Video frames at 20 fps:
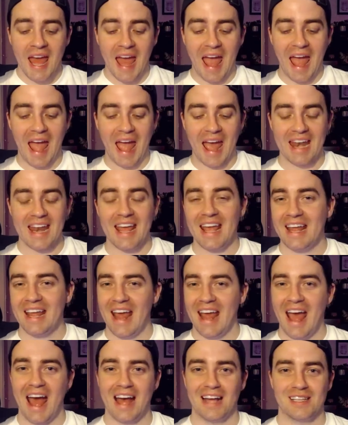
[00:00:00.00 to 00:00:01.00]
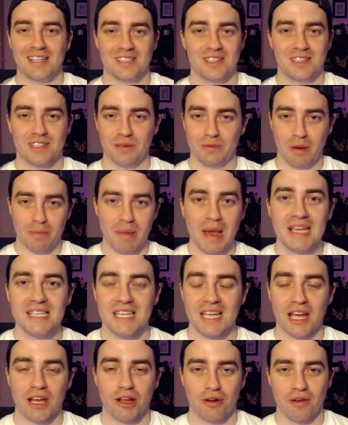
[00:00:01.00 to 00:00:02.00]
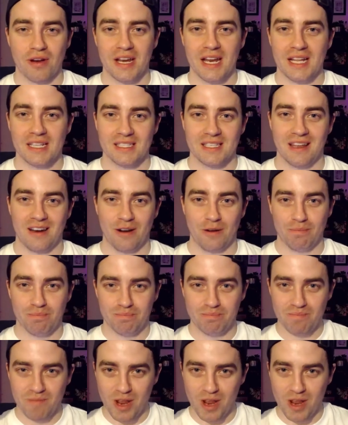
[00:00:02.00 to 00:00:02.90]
and it has some amazing ingredients that are,